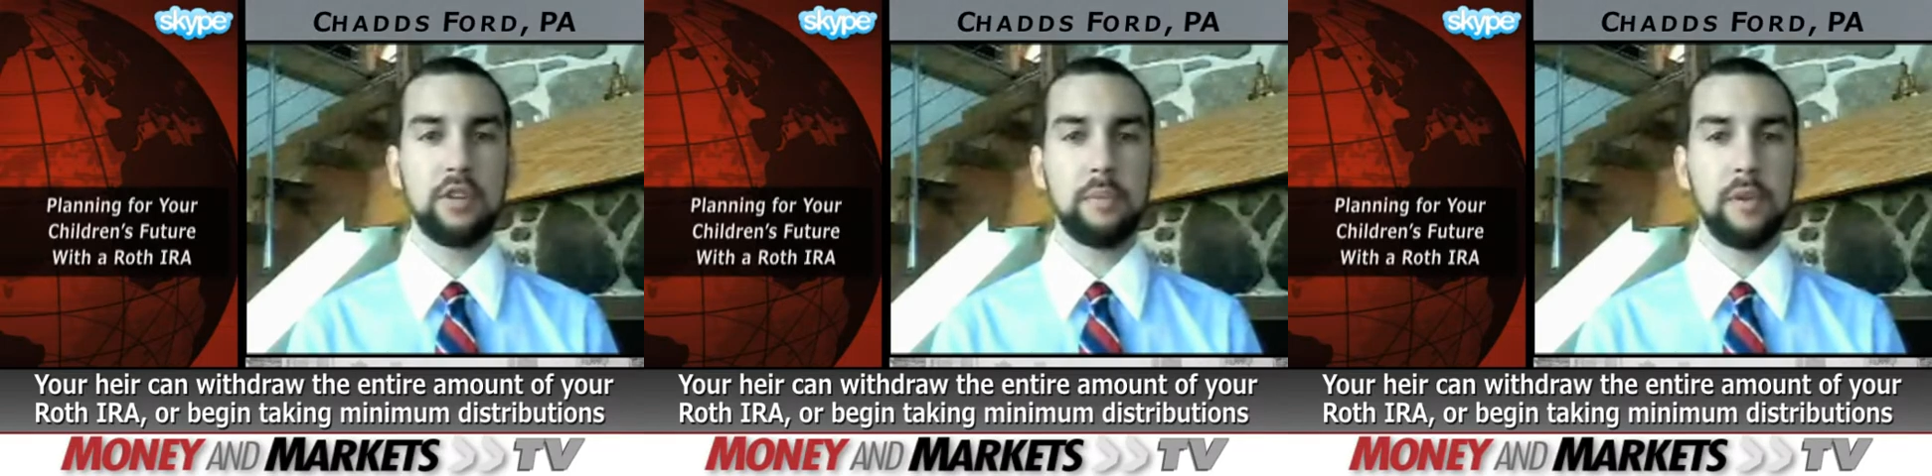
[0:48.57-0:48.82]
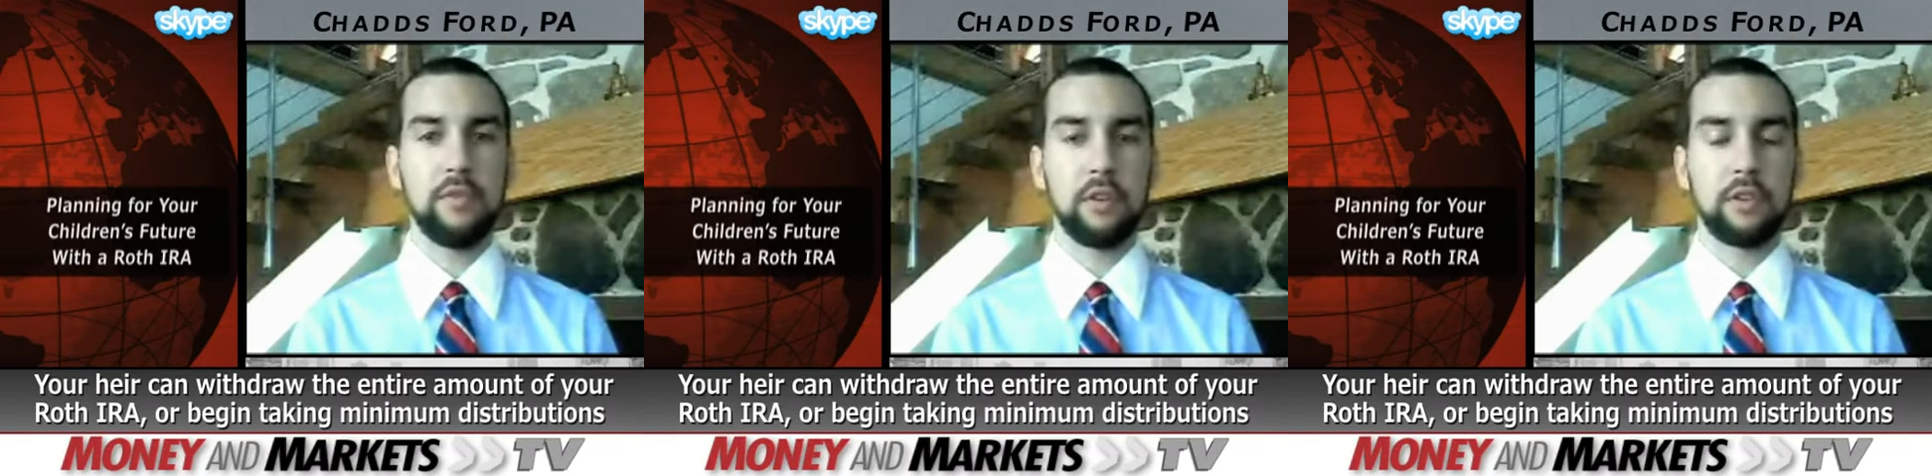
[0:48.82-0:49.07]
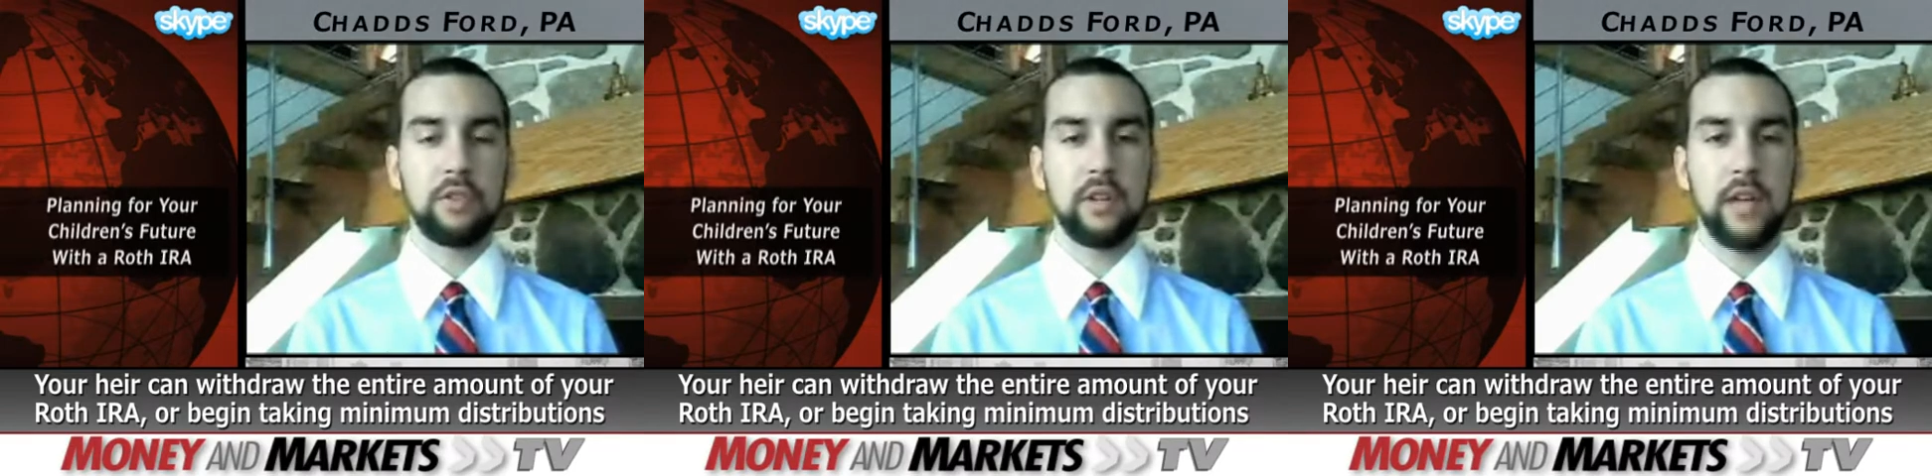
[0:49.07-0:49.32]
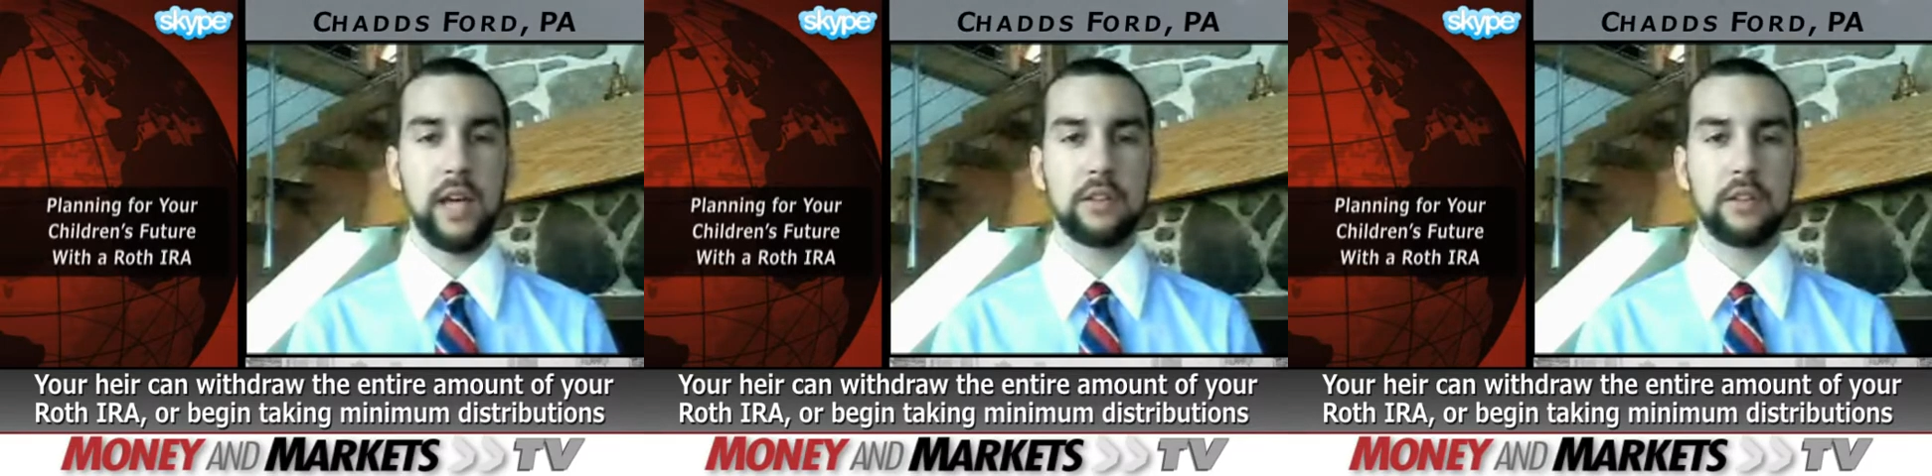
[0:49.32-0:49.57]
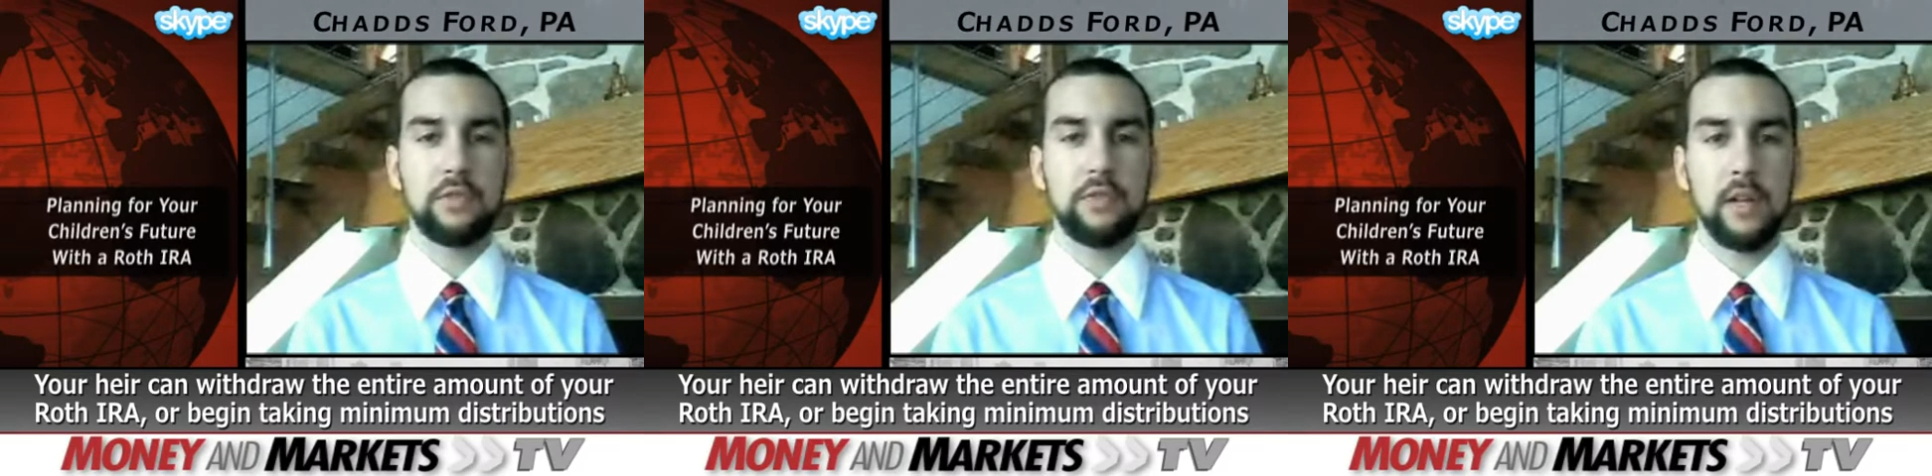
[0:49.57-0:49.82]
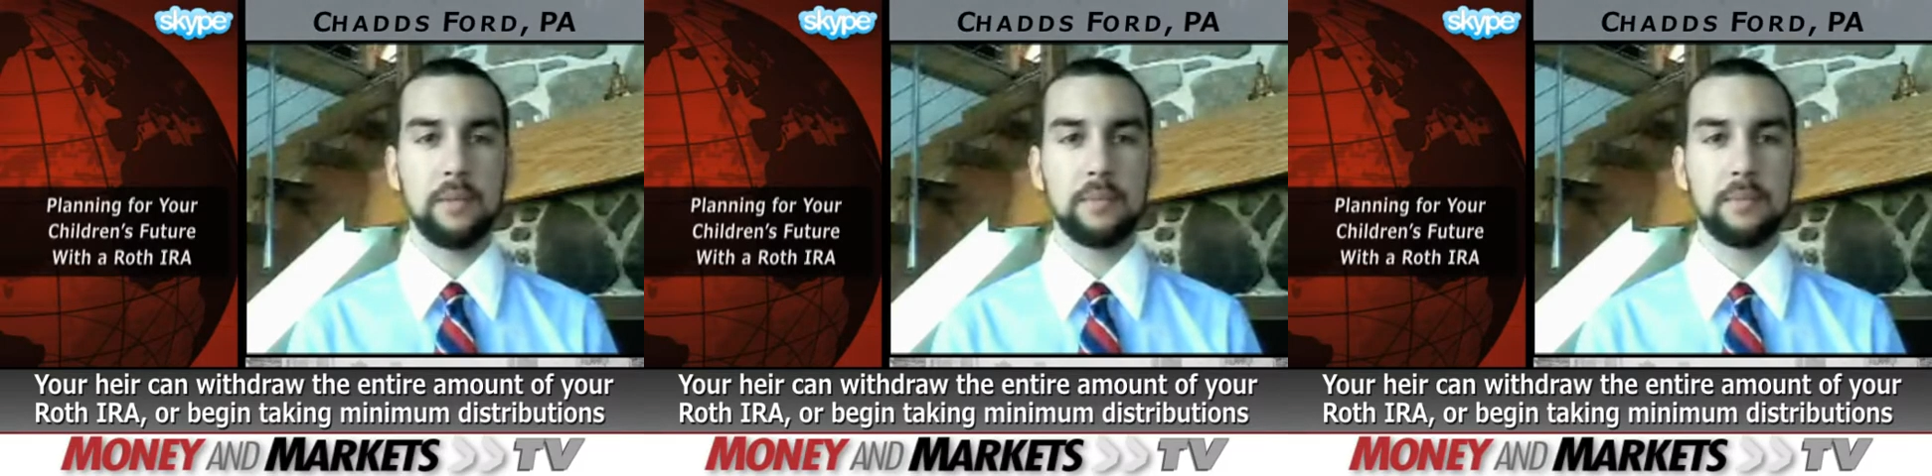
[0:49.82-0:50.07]
should be virtually tax
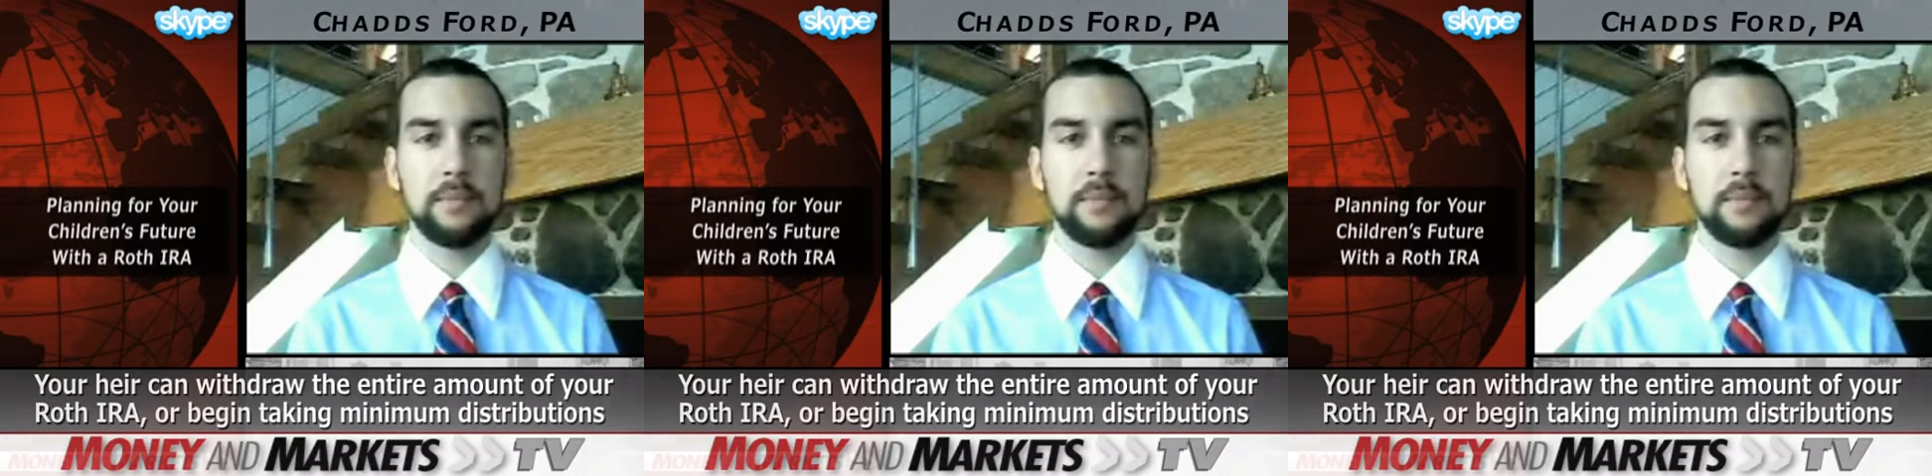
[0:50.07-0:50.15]
free.